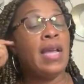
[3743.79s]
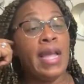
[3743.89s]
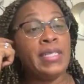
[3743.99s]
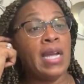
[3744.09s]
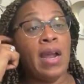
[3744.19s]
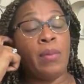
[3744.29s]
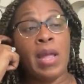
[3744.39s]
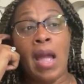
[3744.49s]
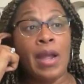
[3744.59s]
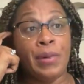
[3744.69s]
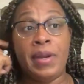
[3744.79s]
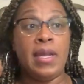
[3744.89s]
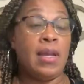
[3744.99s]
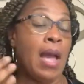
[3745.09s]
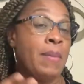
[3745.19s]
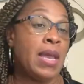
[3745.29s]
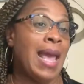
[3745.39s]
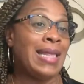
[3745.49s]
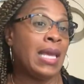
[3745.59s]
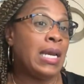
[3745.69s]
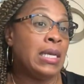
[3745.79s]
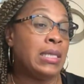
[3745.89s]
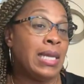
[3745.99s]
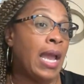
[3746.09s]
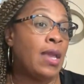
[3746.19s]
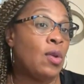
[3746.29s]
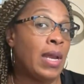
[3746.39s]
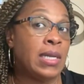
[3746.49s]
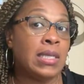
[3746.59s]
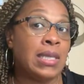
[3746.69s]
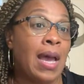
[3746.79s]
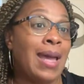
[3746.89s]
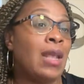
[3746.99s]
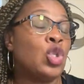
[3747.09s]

And Diary, I agree. I mean, at the end of the day, you got to decide.